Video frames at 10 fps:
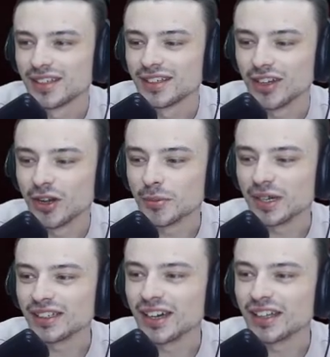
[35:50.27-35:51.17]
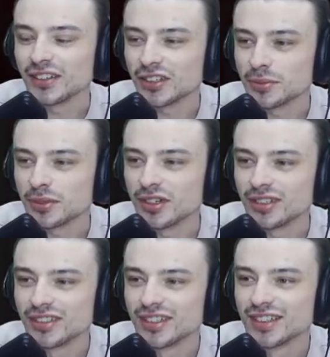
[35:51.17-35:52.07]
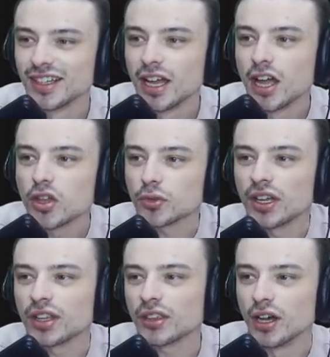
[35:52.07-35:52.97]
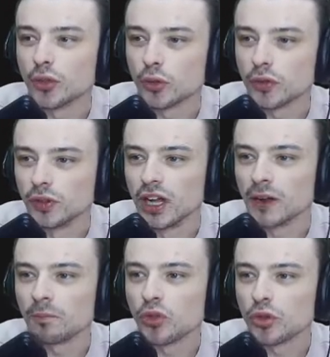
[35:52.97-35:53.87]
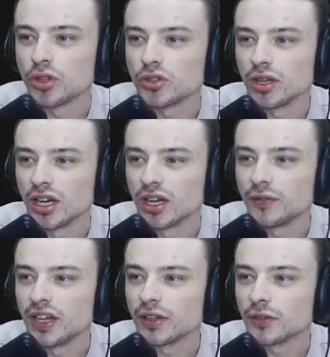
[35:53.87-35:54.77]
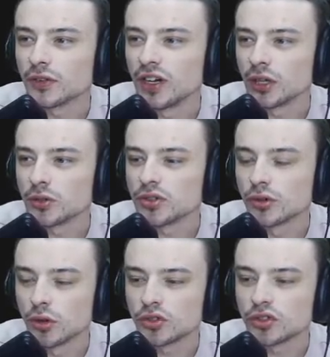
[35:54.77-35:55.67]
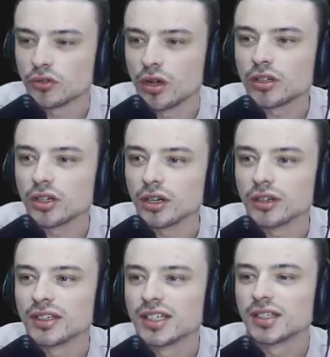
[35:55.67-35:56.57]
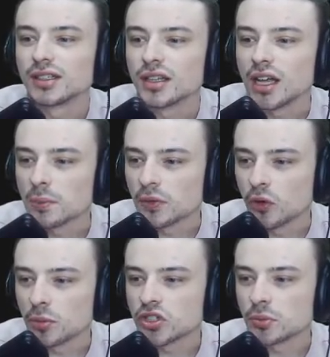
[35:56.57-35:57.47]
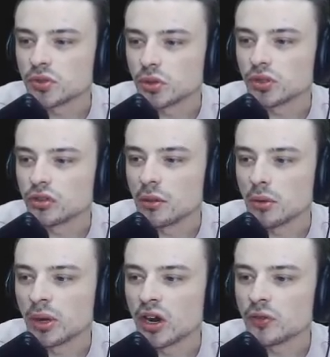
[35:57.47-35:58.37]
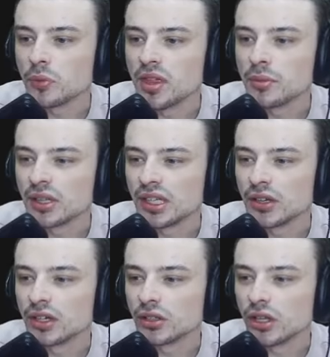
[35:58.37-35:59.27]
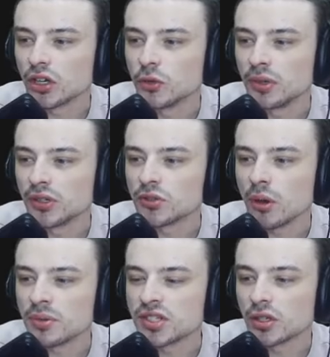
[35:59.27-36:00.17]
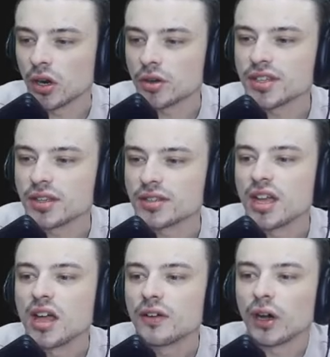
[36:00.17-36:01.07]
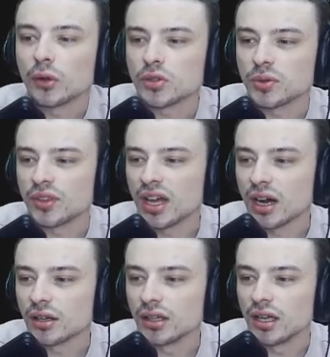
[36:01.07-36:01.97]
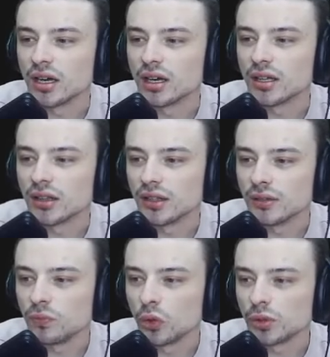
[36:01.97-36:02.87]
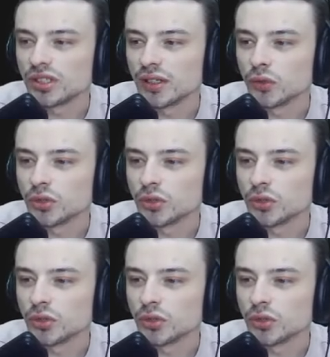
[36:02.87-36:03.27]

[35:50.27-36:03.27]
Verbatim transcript: Oh my god, look at them all. Strength uh, through the flock. Through the uh, faith of your followers, you grow stronger. Uh, performing sermons will draw more power from them and allow you to unlock new abilities, weapons, and curses. Followers with a higher uh, Loyalty level will